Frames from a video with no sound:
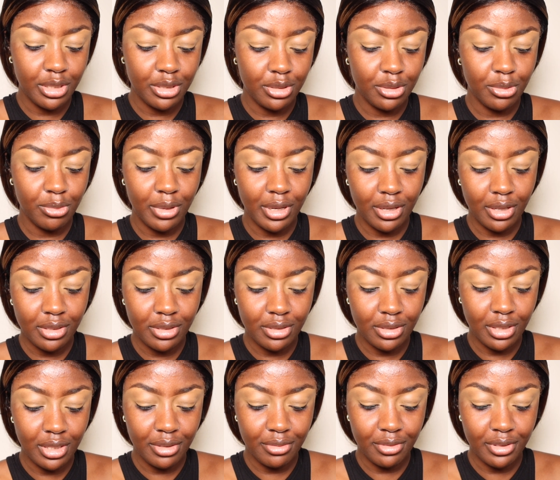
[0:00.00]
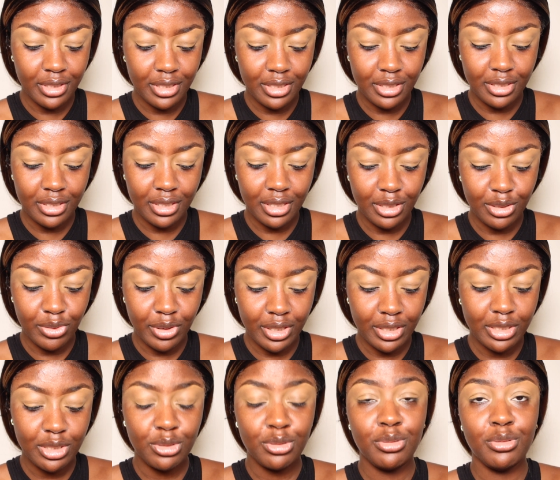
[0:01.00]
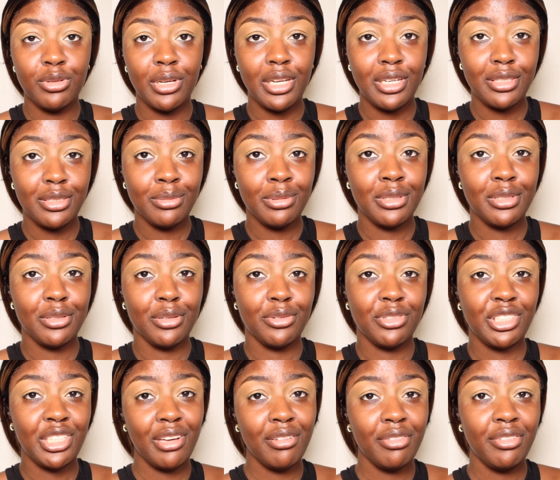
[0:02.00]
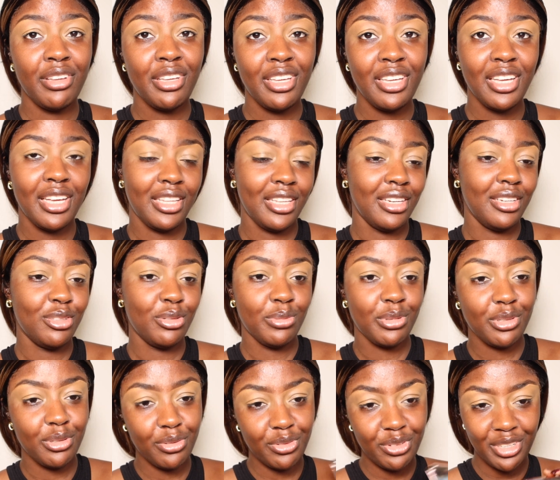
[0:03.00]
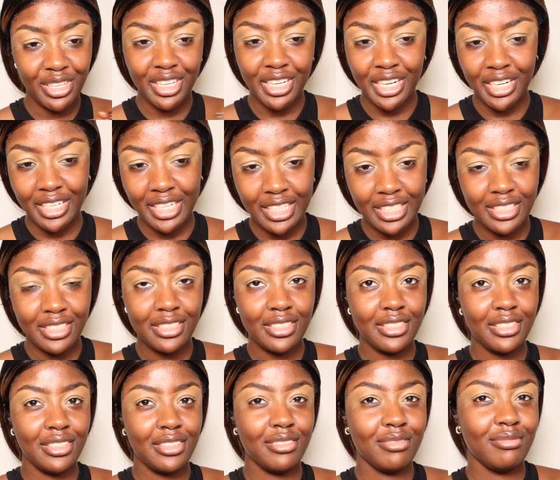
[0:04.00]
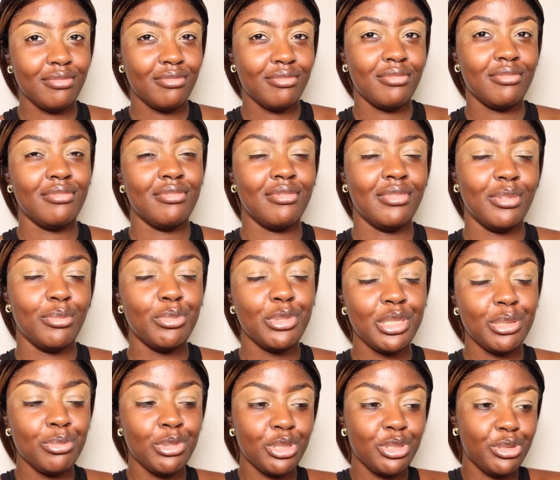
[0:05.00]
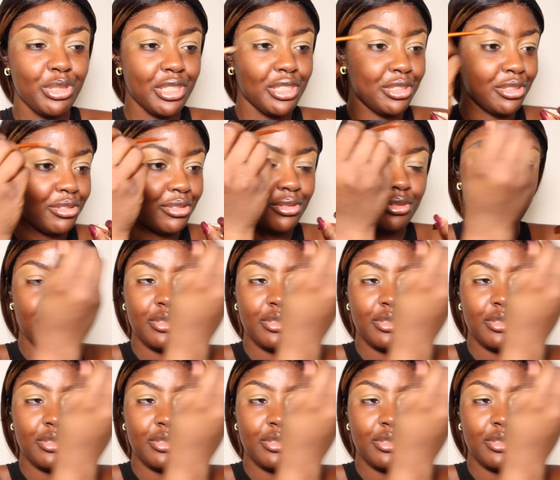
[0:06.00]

So we're going to leave it. We're going to do a little bit of chefy and a little bit of UK girlies in moderation.